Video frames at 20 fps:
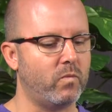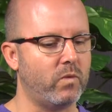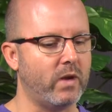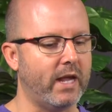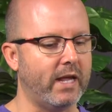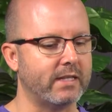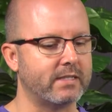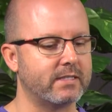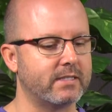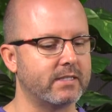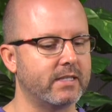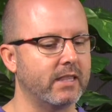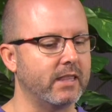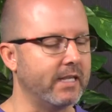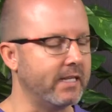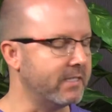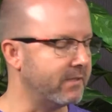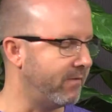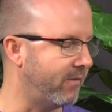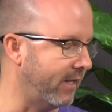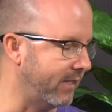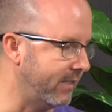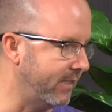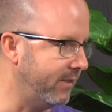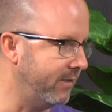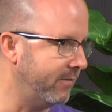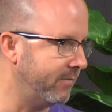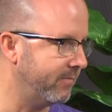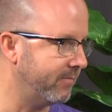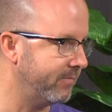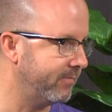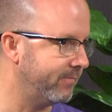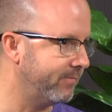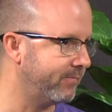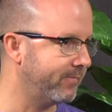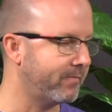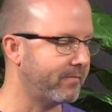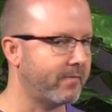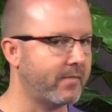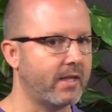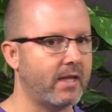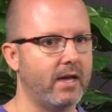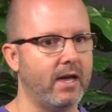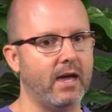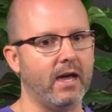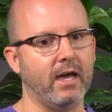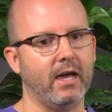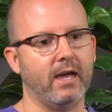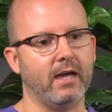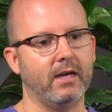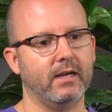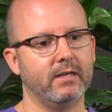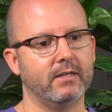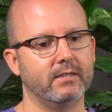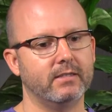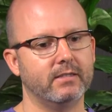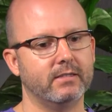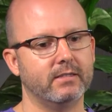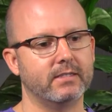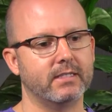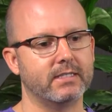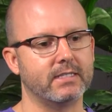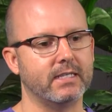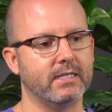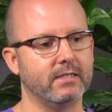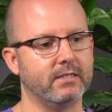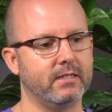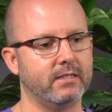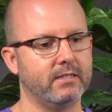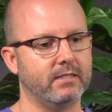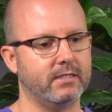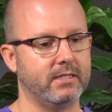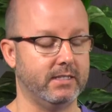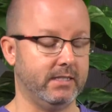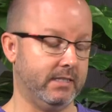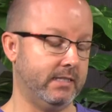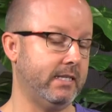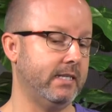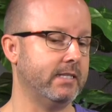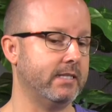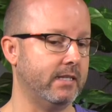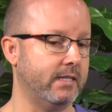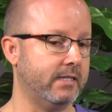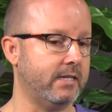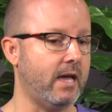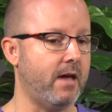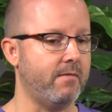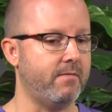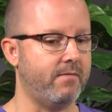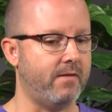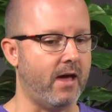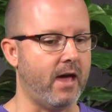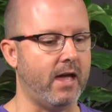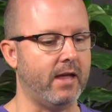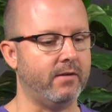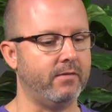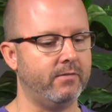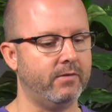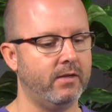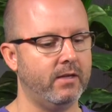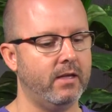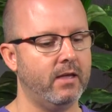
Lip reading: It's the least funded. The disease in the top 5